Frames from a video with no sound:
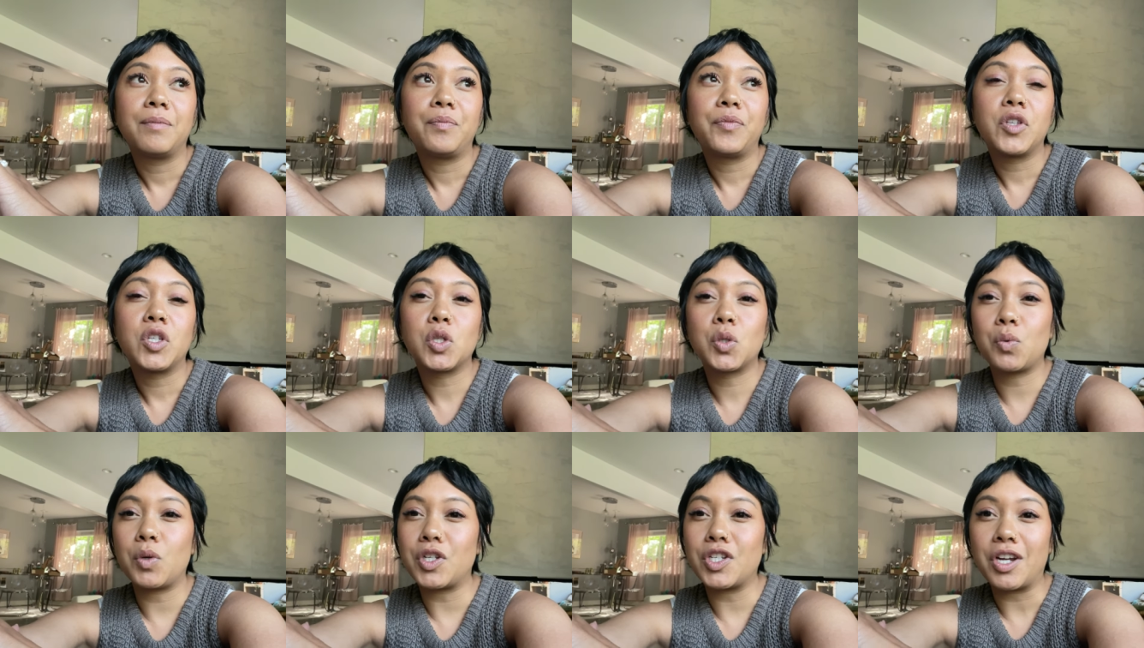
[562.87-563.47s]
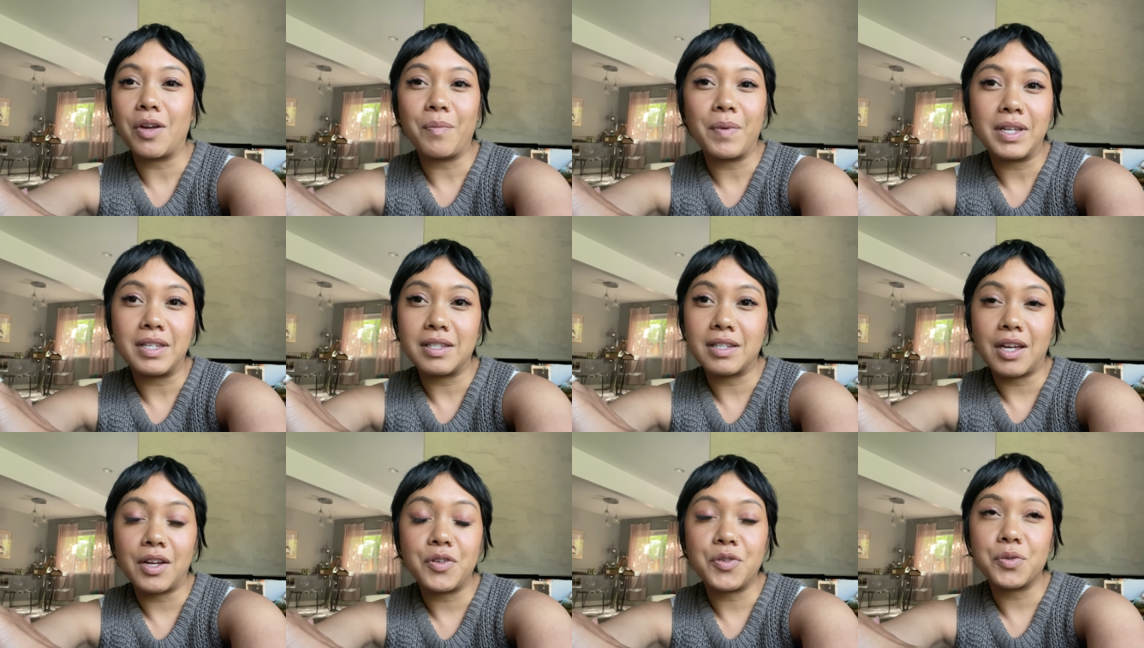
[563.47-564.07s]
switch up my
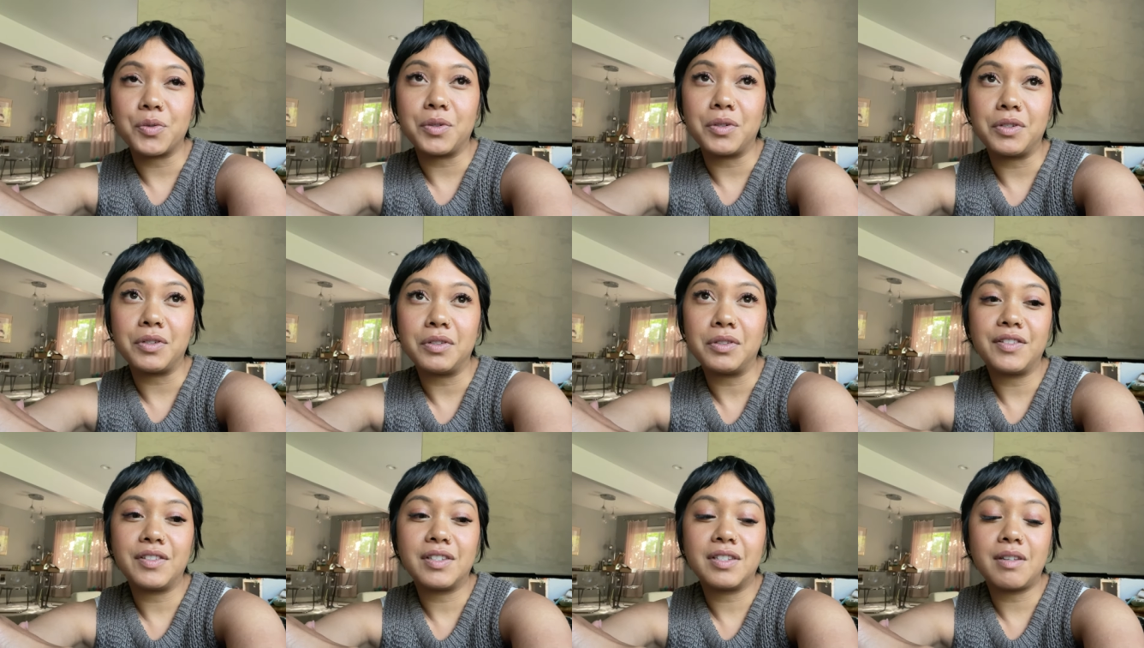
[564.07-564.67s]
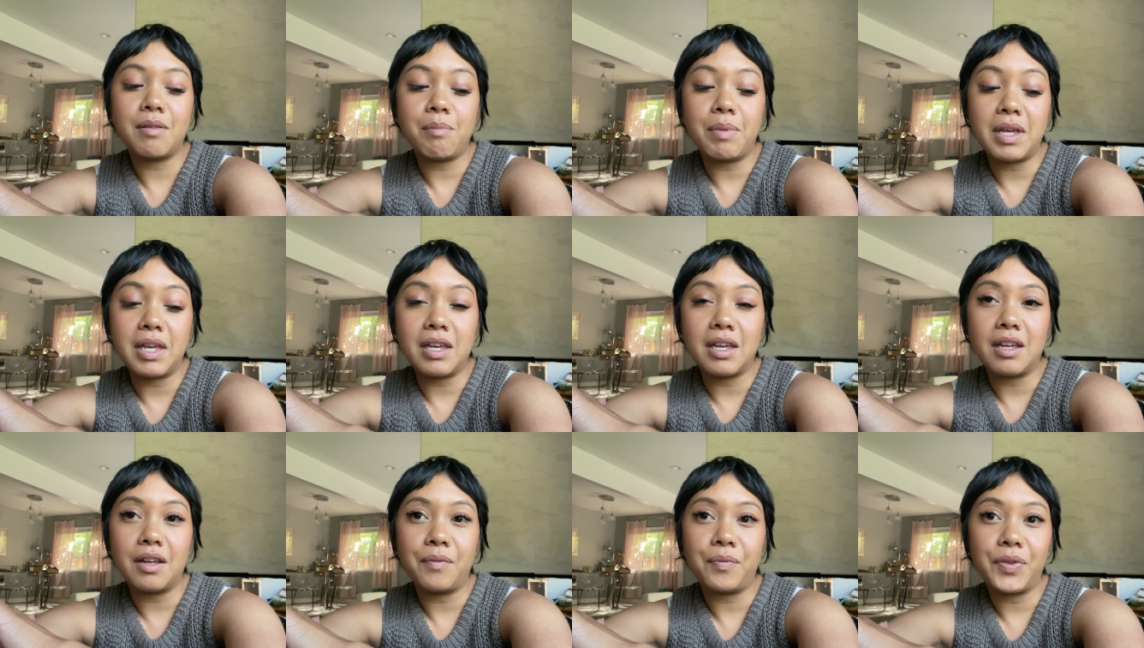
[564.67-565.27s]
schedule to
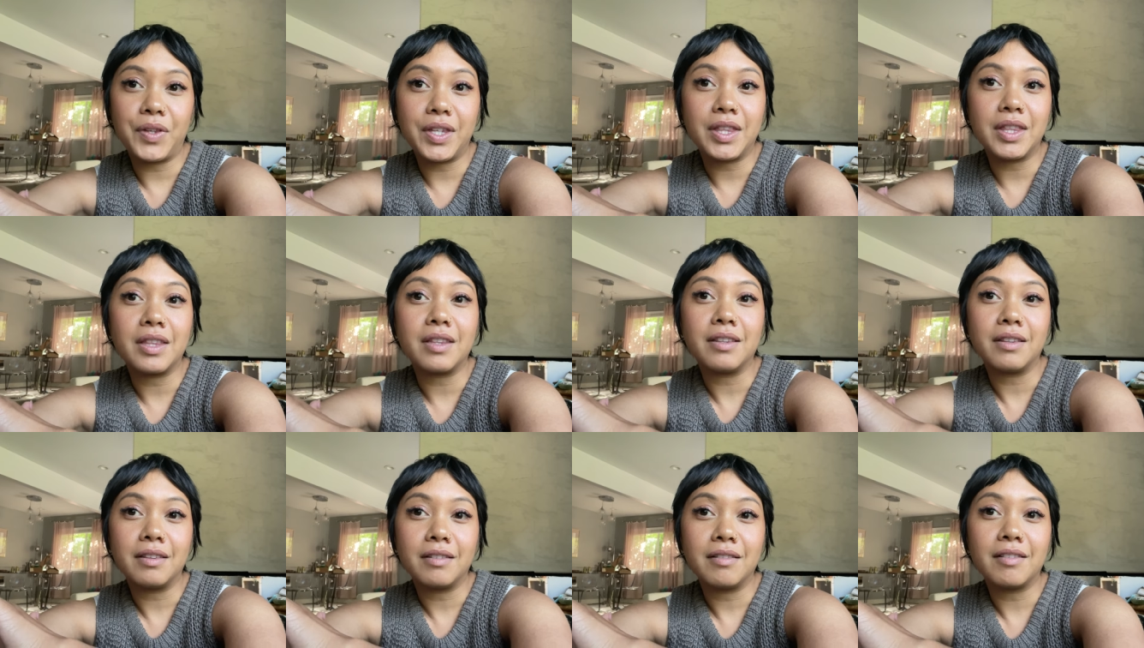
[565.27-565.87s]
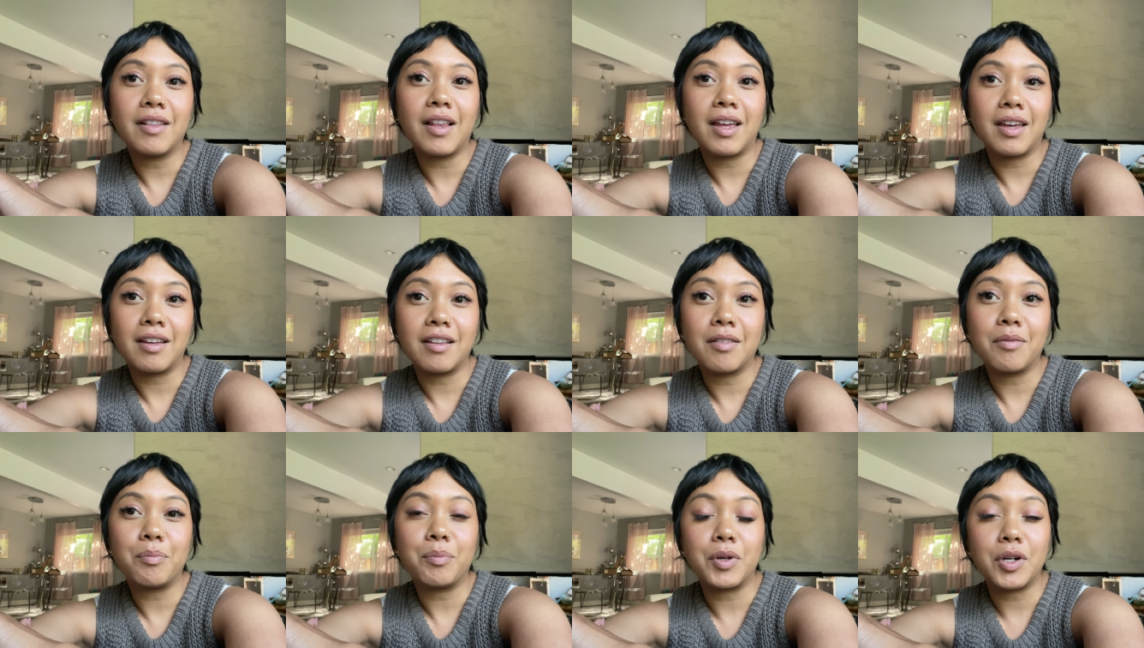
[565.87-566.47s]
be in like
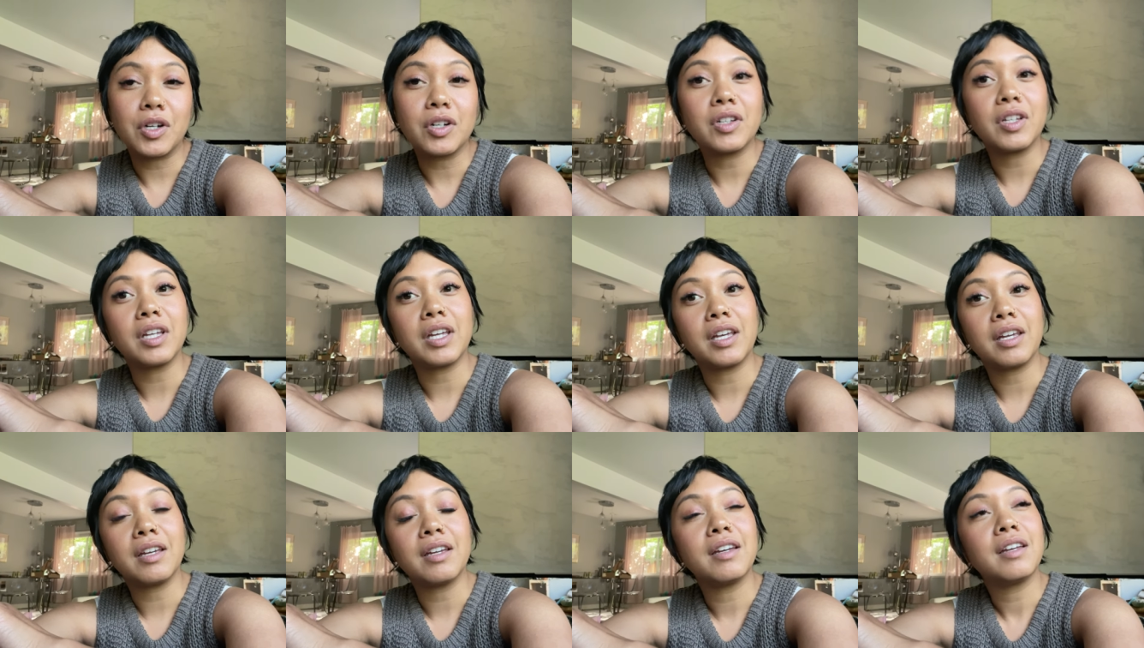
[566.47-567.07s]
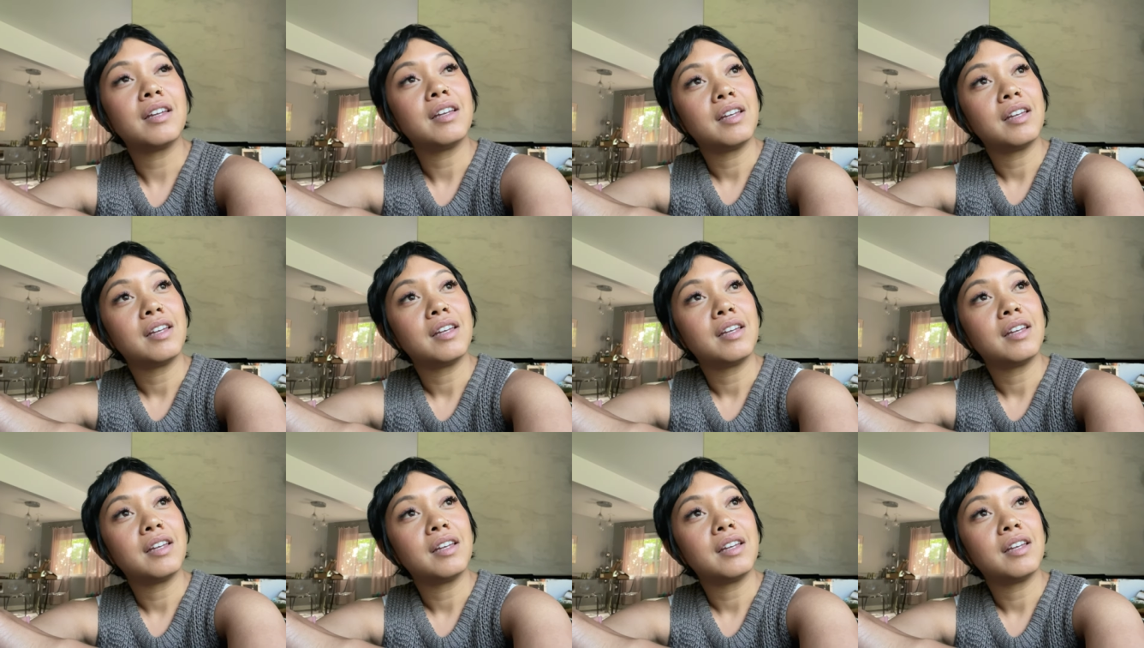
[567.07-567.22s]
Berkeley